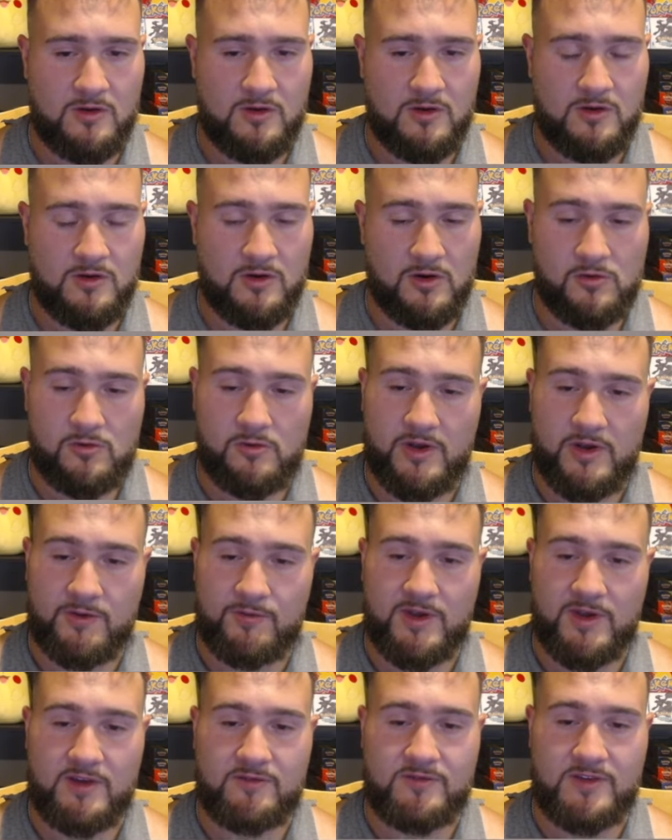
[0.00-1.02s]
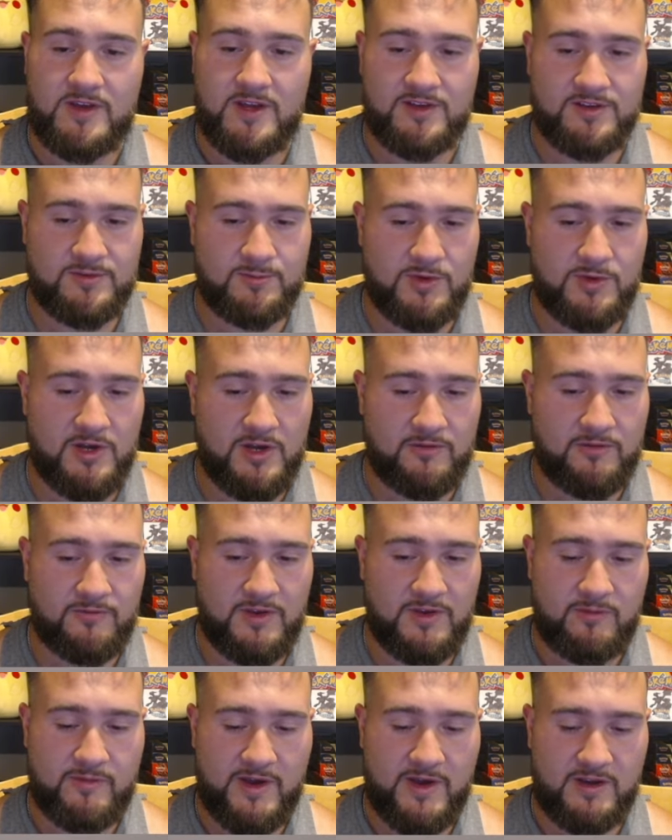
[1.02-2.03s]
Oh, and we have the Espeon
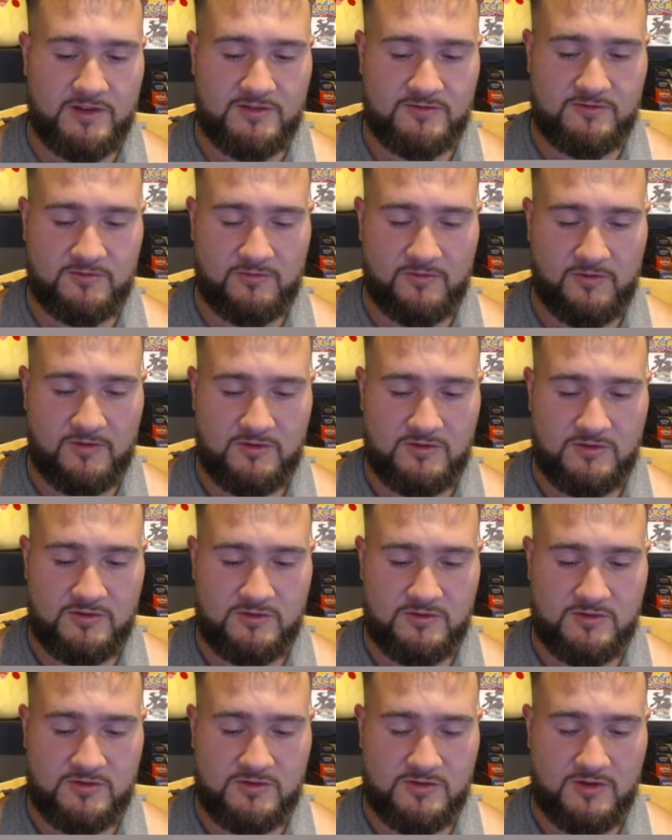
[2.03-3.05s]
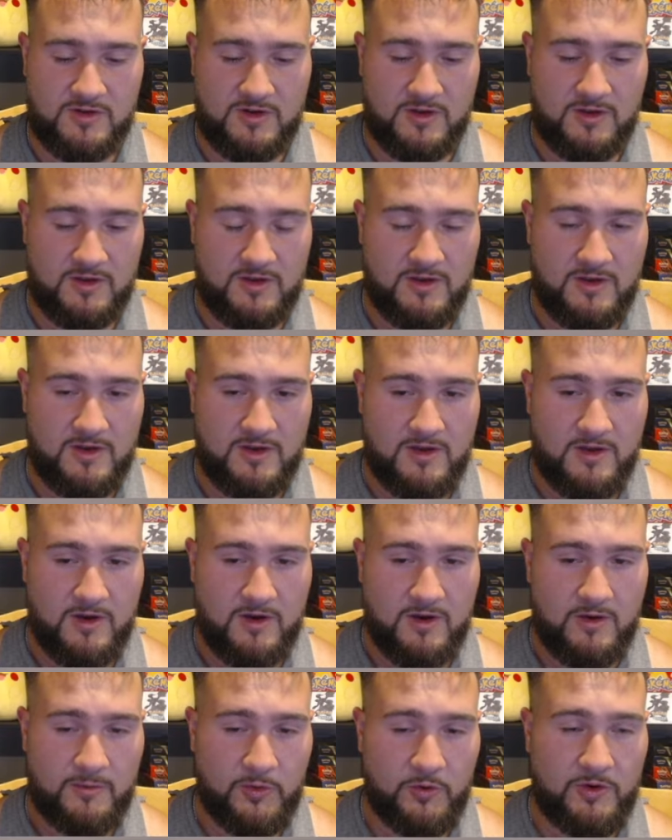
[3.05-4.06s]
VMAX from Fusion Strike.
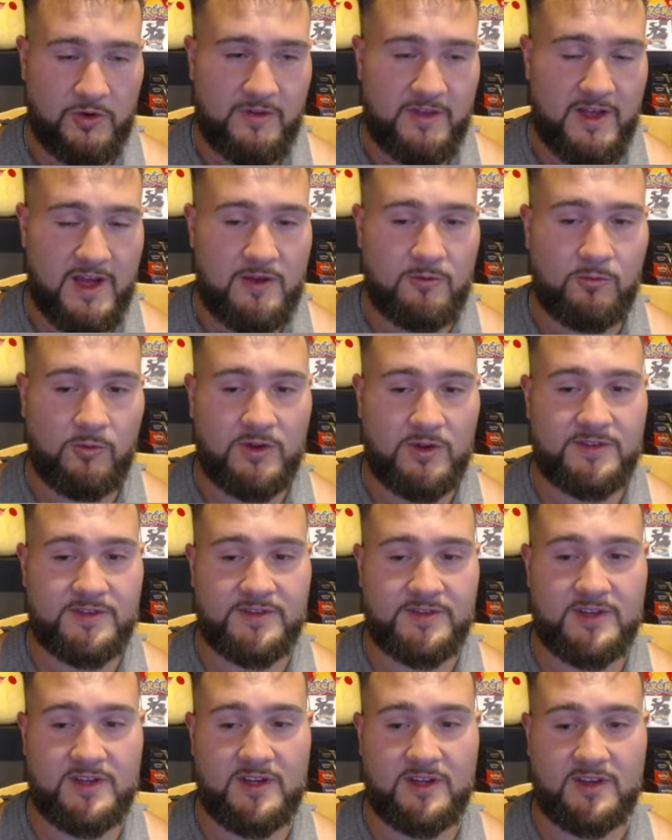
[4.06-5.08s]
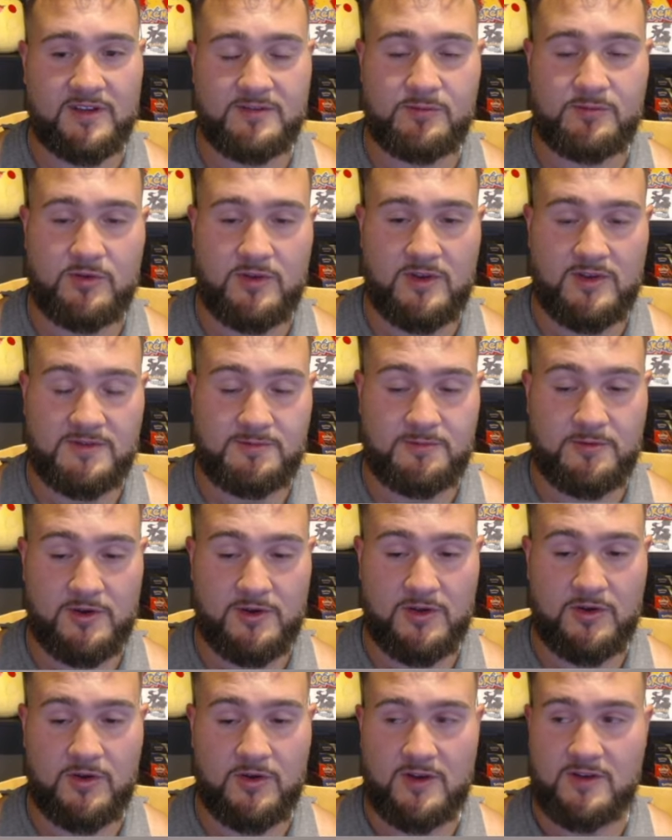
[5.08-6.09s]
Pulling that in one sitting is pretty
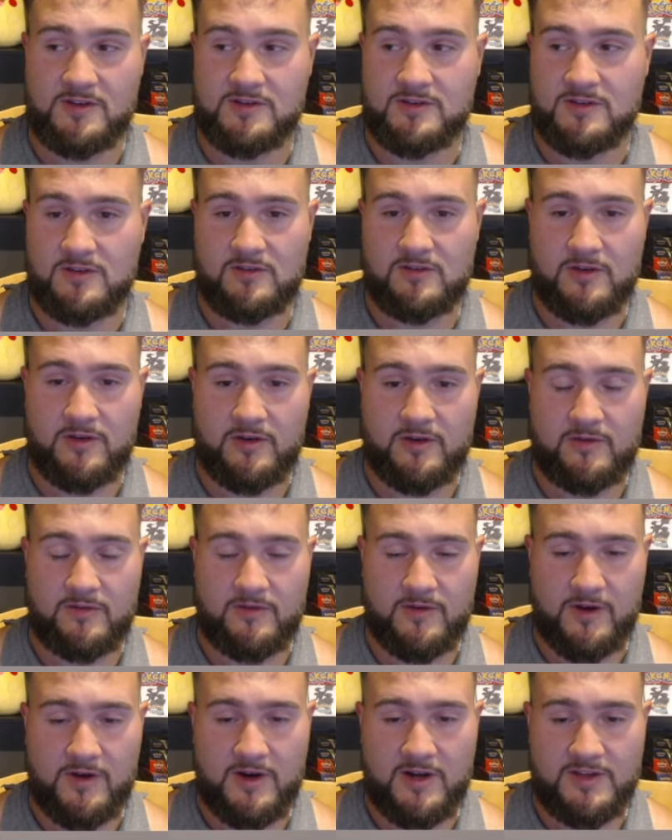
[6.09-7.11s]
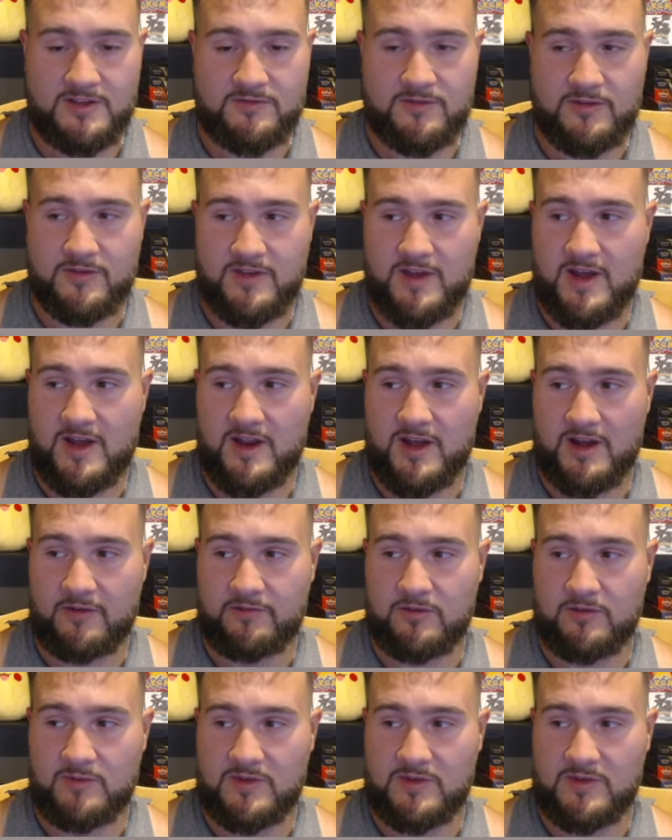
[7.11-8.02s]
crazy. The odds for that have to be